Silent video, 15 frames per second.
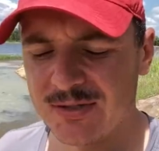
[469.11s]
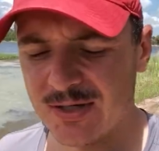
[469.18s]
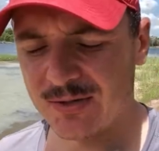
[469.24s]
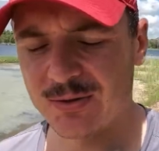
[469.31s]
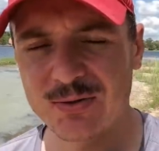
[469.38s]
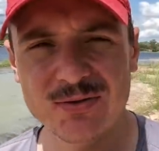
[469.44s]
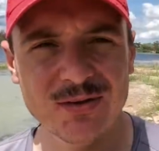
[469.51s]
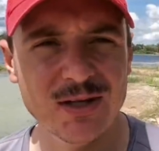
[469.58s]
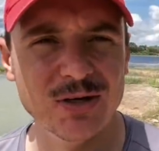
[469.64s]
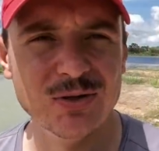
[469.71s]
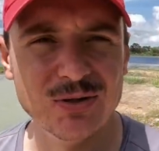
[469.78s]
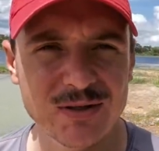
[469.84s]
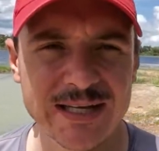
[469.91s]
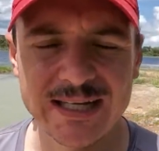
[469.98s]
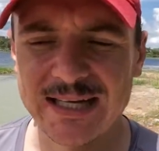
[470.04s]
a good
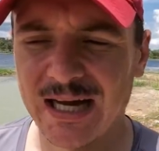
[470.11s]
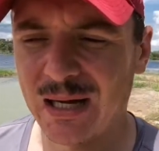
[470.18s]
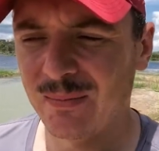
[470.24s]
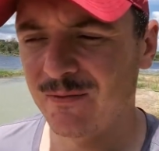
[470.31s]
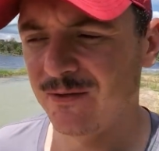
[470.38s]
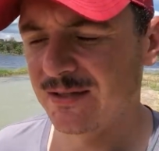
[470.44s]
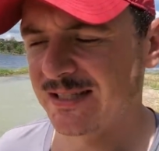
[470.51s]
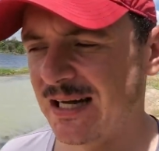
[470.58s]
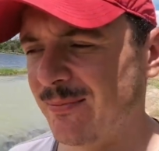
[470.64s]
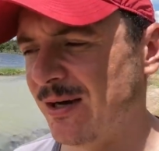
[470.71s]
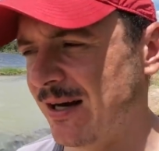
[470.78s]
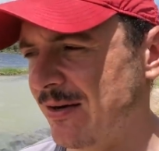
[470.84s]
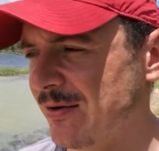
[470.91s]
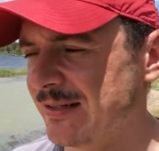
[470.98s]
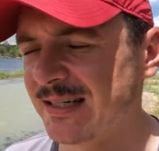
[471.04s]
little income for
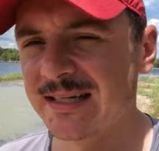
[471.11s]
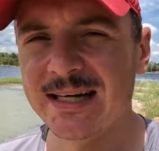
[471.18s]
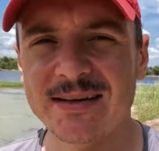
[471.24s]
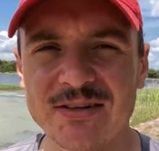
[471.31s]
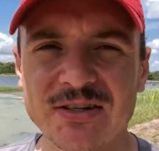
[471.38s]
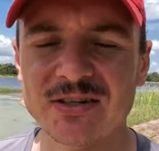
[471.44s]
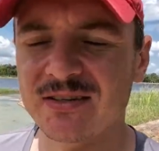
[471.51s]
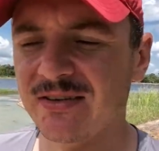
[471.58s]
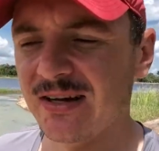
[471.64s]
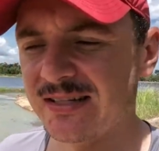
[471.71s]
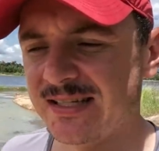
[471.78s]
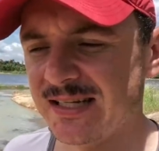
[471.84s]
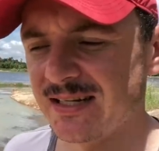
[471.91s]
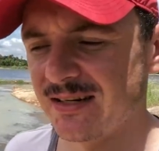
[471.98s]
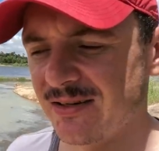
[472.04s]
someone who didn't have a
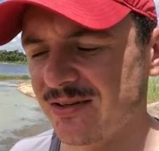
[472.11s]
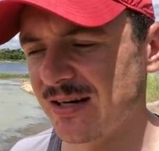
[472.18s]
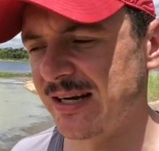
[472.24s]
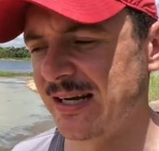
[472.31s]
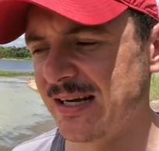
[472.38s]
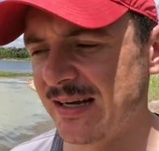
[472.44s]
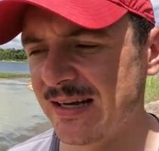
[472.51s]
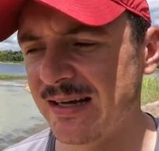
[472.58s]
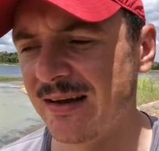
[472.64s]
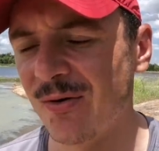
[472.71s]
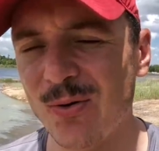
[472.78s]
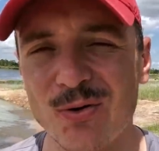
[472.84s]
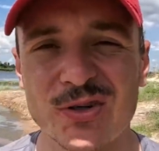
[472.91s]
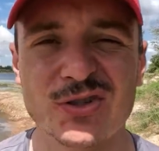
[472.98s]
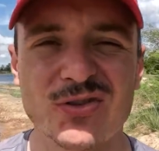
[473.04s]
university degree
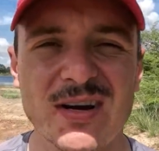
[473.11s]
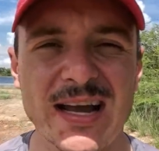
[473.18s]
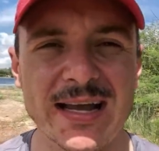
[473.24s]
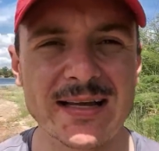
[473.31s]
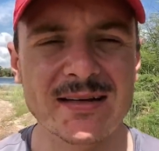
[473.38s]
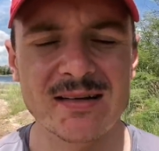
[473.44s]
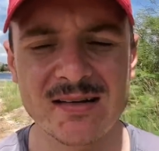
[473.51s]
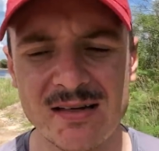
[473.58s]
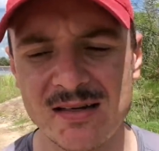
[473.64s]
or a trade.